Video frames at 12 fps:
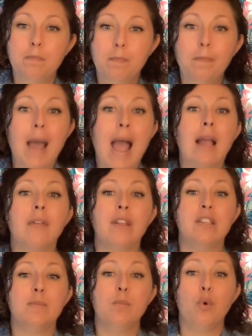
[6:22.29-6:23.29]
back
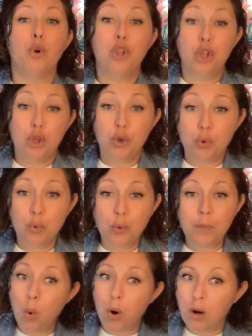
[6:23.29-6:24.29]
that's more you
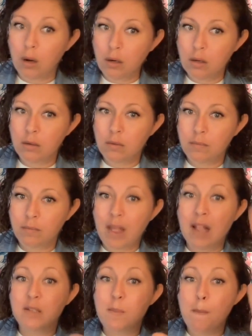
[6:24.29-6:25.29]
or
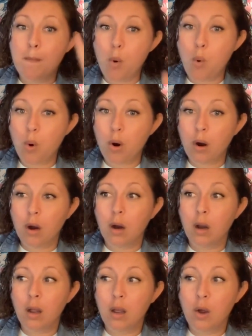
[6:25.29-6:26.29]
that's more
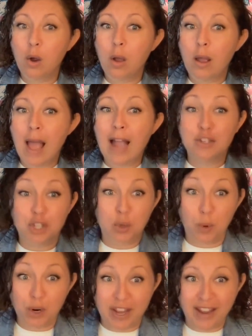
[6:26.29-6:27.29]
actually
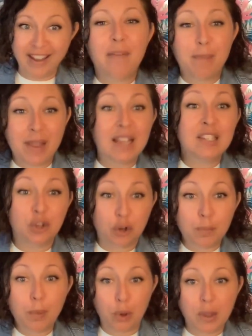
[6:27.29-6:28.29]
working because you're
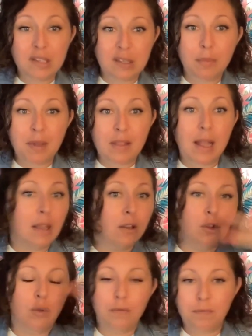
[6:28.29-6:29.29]
pulling something that
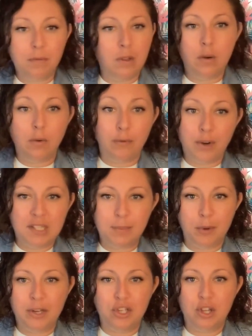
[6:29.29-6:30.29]
for
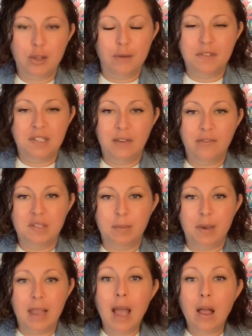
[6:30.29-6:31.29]
inspiration that you've seen from
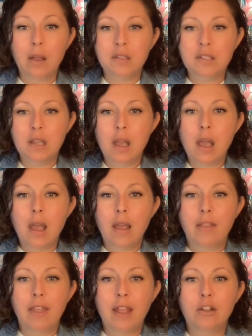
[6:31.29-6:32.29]
somebody else,
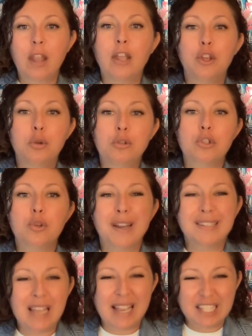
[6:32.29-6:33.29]
than like you just
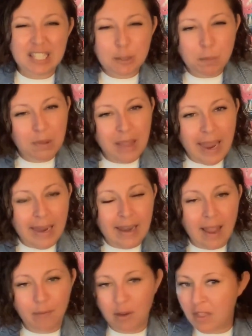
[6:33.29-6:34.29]
trying to explain
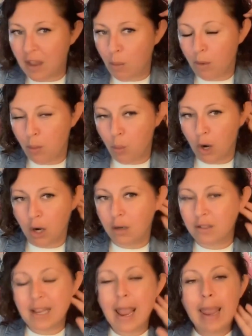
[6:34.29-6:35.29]
everything with
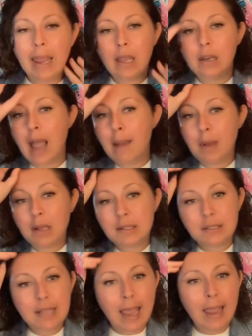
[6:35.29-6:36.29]
words. And I'm not
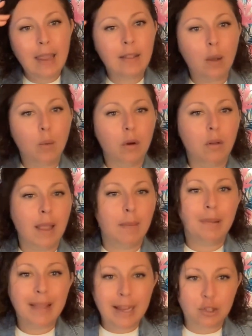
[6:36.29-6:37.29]
saying that we're like
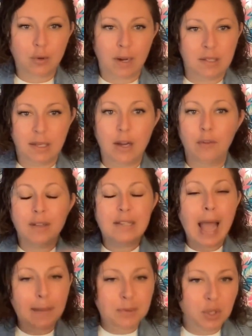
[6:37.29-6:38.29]
plagiarizing here. That's
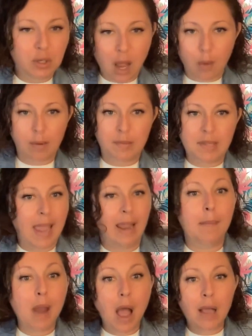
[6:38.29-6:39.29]
absolutely not what I'm saying.
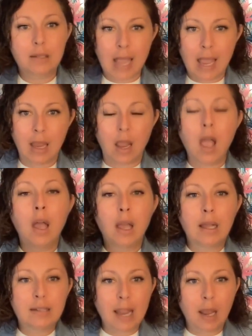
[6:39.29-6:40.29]
I'm not saying
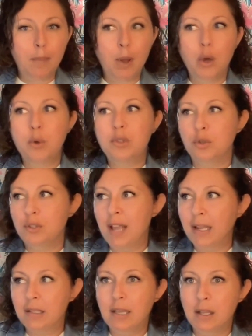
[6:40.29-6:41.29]
take a post or
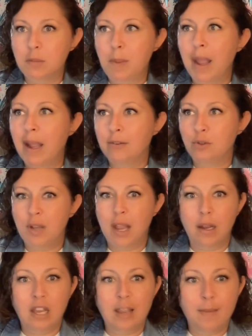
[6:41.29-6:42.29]
take a sales page or
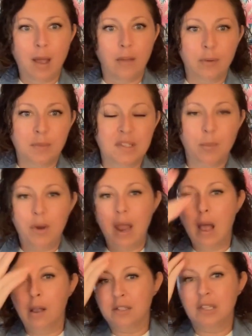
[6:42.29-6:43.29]
take an email from someone
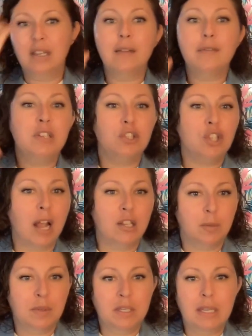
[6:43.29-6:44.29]
else and give it to
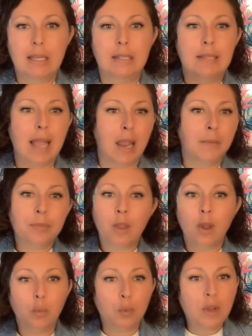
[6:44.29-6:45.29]
ChatGPT and say,
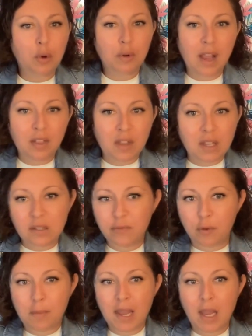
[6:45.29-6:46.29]
recreate this
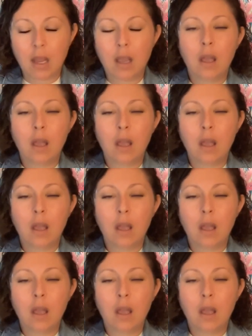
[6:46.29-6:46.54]
for me.